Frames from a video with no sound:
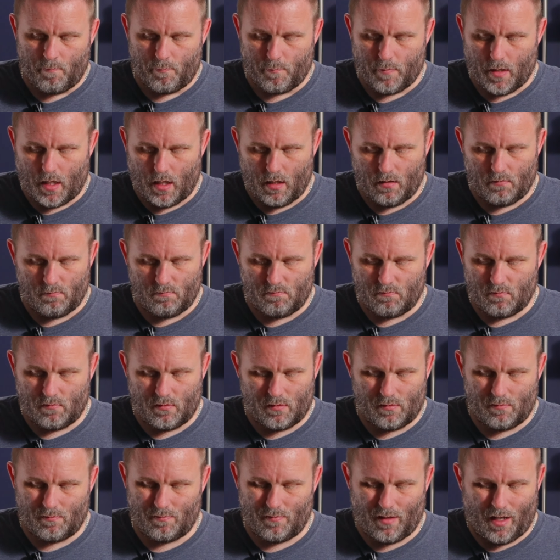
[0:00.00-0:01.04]
But
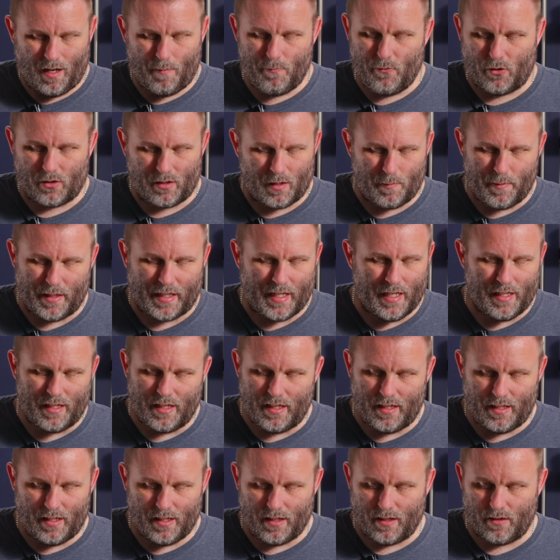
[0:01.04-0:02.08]
I'm not going to be getting
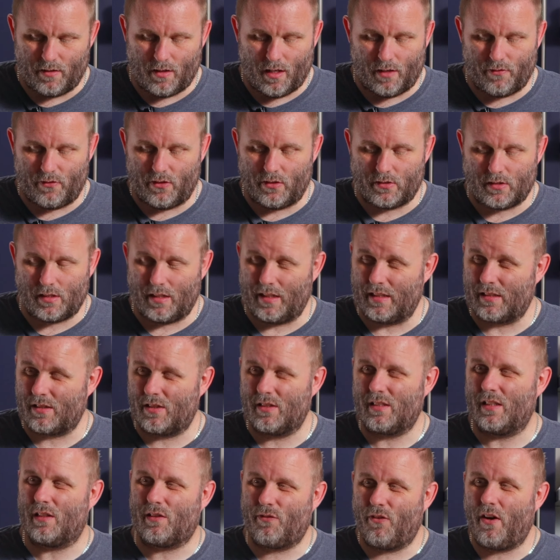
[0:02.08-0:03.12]
any others of these,
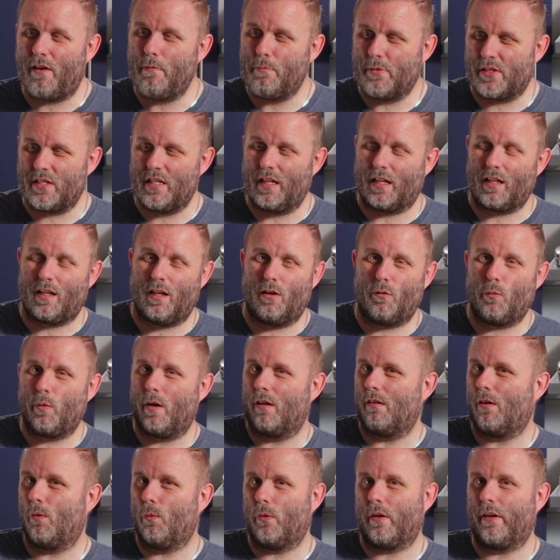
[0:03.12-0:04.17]
because it's very particular
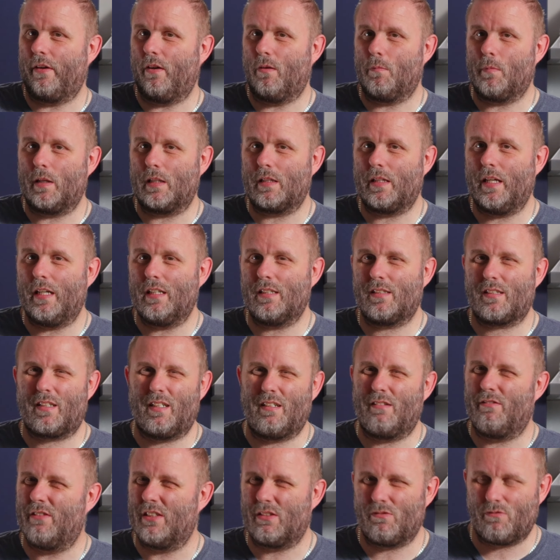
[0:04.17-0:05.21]
where I want it on my desk,
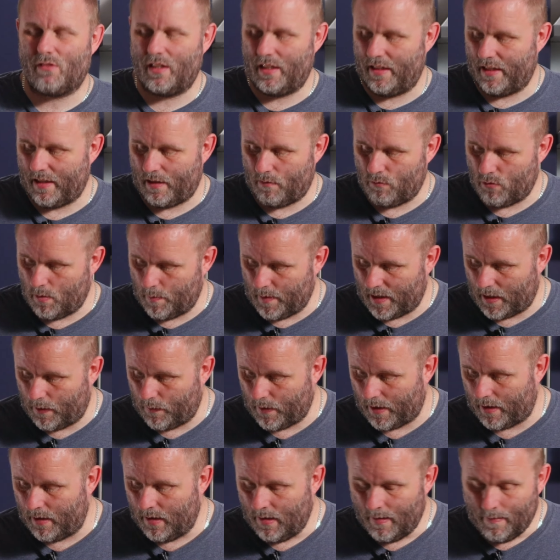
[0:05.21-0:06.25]
and there isn't really any room
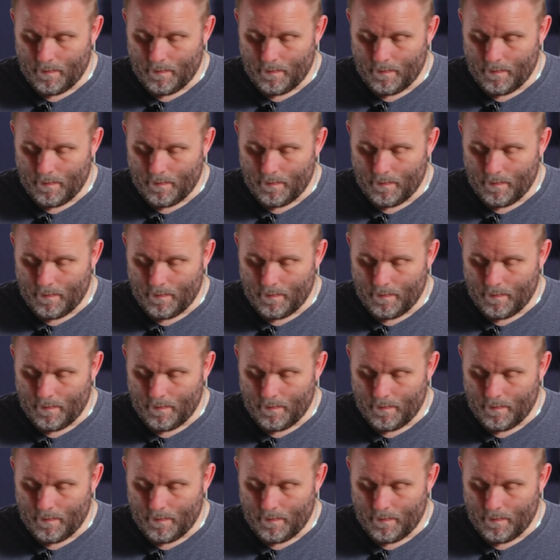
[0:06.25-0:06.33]
anyway.